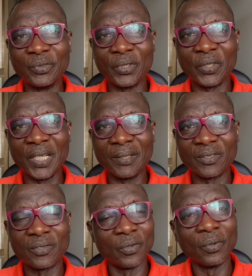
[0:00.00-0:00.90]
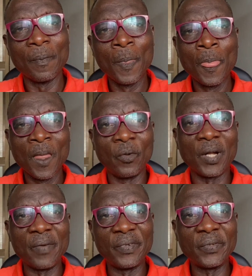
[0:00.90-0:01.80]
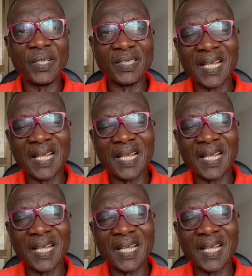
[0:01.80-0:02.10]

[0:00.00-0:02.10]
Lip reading: journals. So you can view this.